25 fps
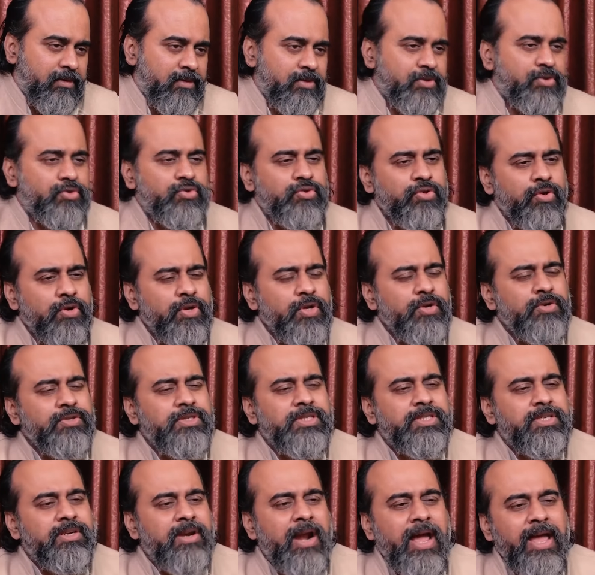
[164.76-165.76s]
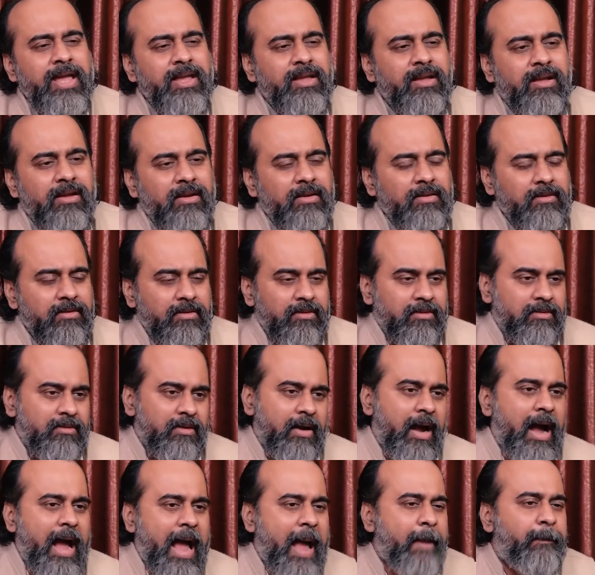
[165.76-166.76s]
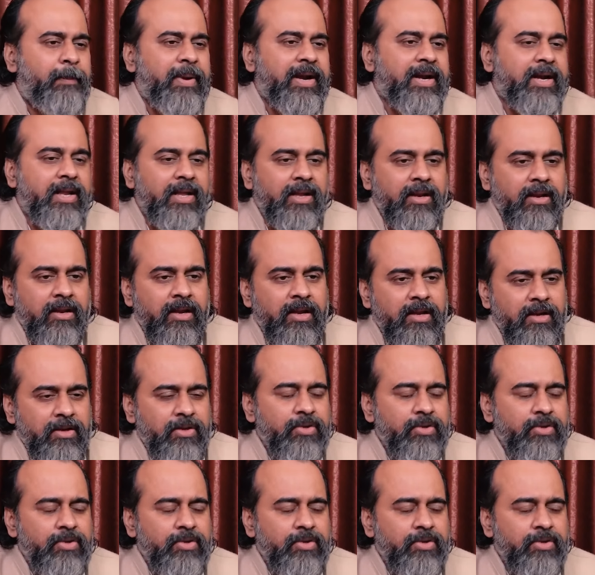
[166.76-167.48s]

So you strike a happy deal.